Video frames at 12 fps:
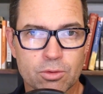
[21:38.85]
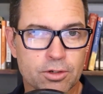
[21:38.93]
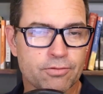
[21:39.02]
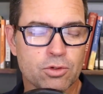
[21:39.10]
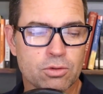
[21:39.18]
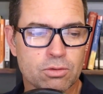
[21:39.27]
What
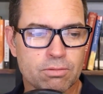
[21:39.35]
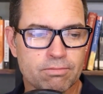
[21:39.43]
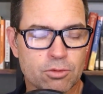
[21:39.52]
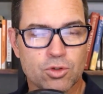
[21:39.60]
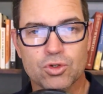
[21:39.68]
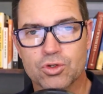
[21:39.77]
if you
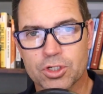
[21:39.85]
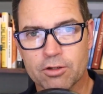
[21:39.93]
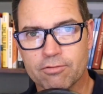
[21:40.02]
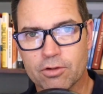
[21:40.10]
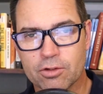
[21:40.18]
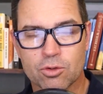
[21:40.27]
lose your cell
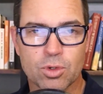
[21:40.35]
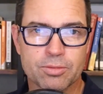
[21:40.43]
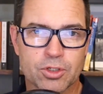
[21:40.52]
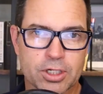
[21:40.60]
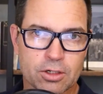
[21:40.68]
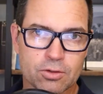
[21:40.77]
phone, your
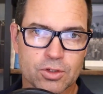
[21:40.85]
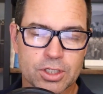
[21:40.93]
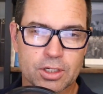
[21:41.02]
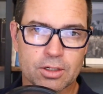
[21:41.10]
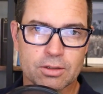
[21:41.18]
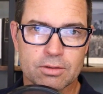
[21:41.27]
website goes
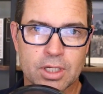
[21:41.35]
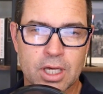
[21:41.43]
down,